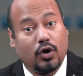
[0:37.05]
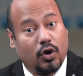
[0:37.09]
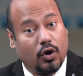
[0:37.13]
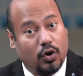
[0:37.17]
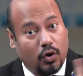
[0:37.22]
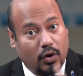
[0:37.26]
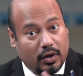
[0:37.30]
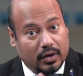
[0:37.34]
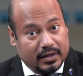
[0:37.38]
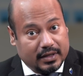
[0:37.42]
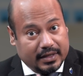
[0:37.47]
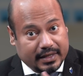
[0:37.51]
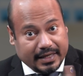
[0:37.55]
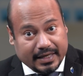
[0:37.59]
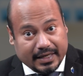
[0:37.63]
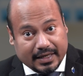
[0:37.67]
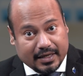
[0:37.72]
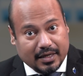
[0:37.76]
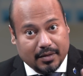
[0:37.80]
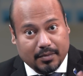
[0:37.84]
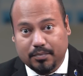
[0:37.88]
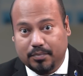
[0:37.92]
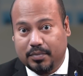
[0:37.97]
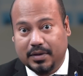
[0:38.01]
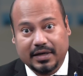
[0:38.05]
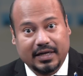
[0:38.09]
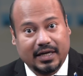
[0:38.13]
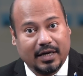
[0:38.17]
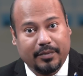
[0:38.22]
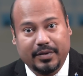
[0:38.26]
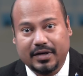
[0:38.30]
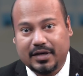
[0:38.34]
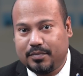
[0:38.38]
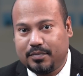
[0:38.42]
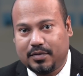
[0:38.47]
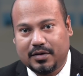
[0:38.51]
not the income per
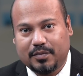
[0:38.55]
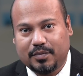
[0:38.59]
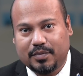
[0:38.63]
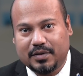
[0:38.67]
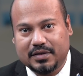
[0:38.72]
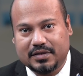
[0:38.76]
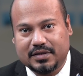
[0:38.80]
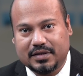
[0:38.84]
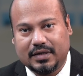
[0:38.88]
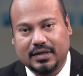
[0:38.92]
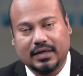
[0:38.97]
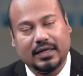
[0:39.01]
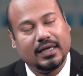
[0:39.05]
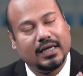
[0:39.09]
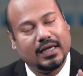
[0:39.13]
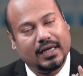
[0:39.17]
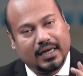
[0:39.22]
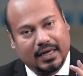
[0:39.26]
capita per person.